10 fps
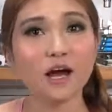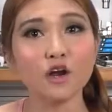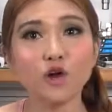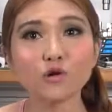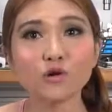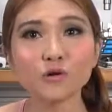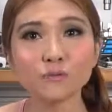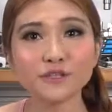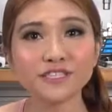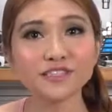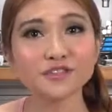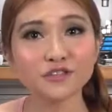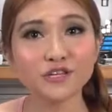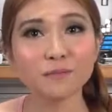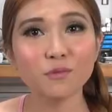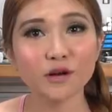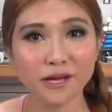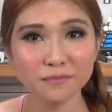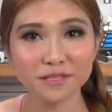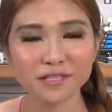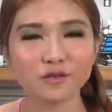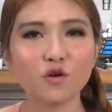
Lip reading: a local printed circuit board company